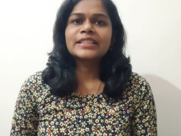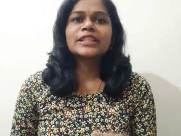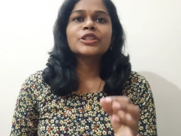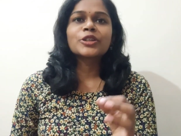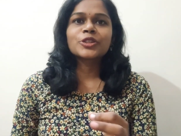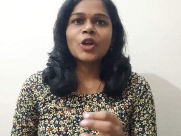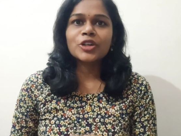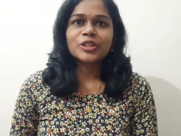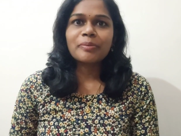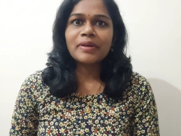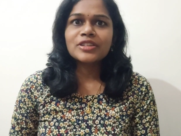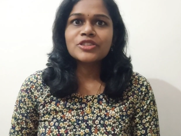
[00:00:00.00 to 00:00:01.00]
Did your doctor
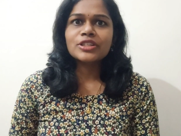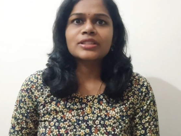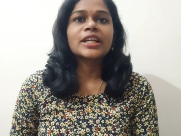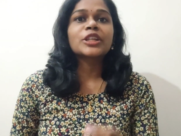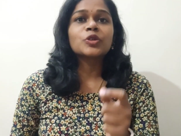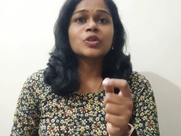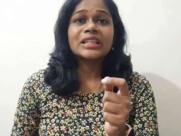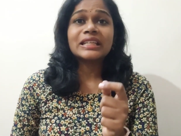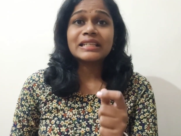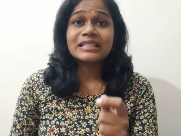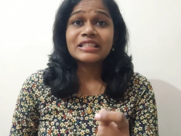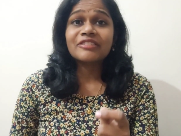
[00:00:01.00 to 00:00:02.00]
mention that you need
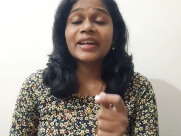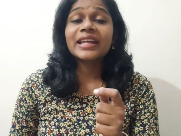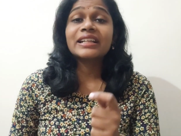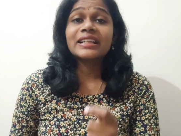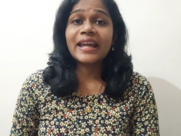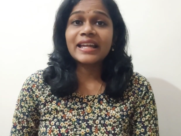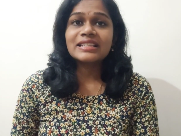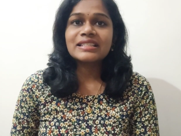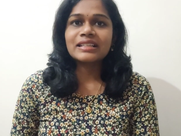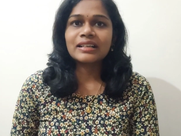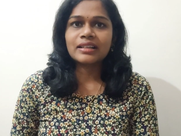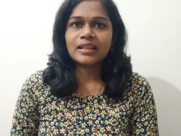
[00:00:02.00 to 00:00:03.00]
a cervical
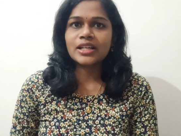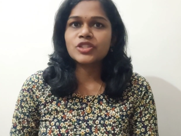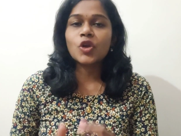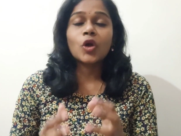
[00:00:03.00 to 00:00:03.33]
encirclage,